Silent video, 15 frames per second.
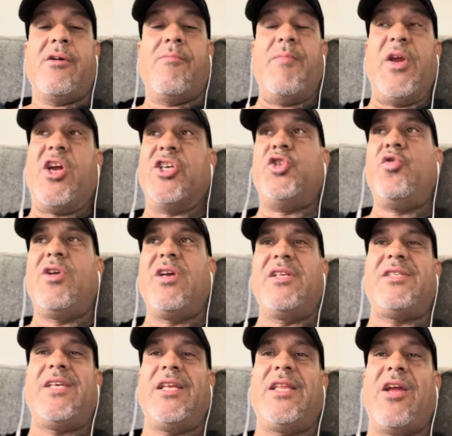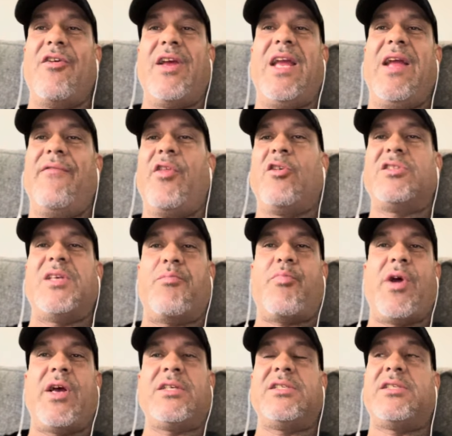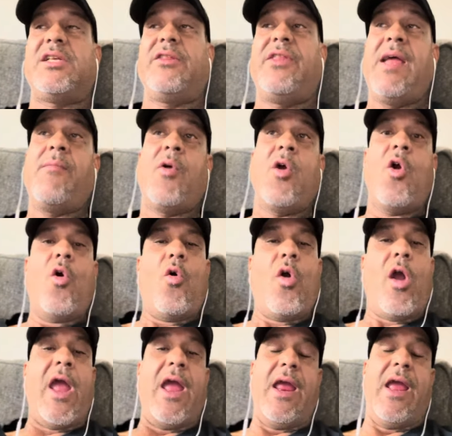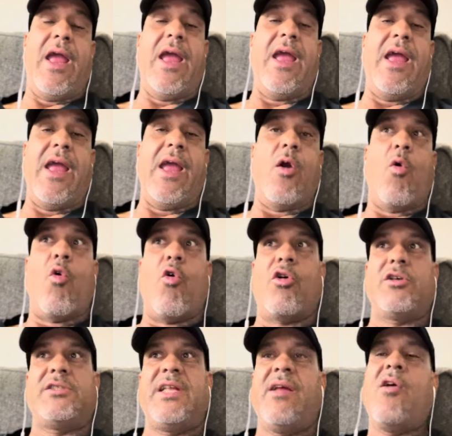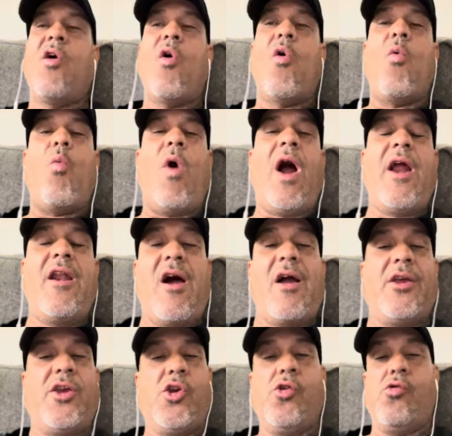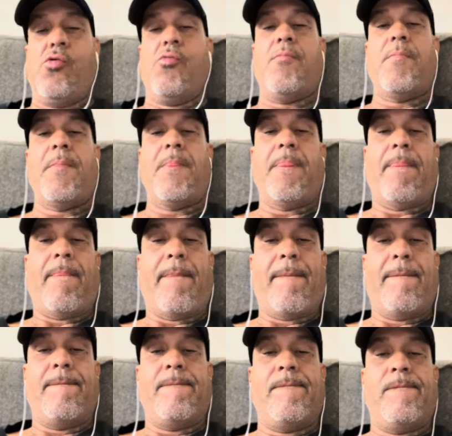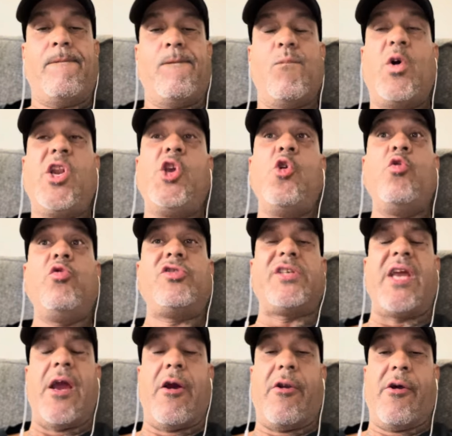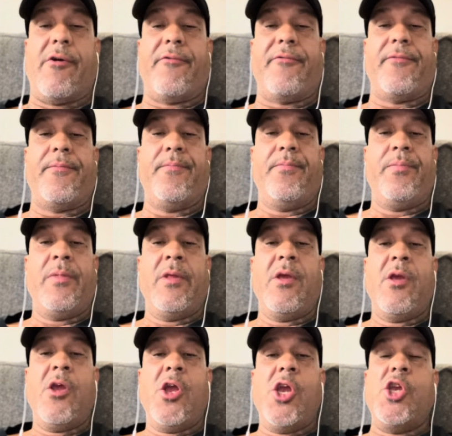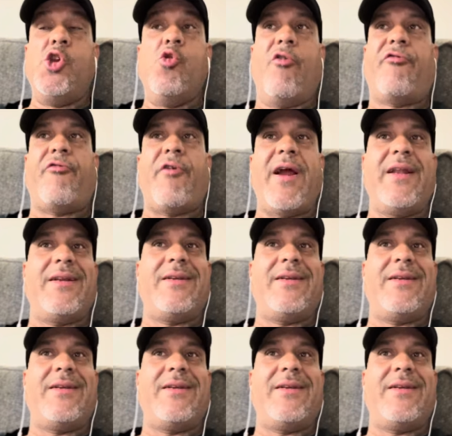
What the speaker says: because you can sit there and give those impressions to them and orders them, why not you? What are you scared of? You afraid to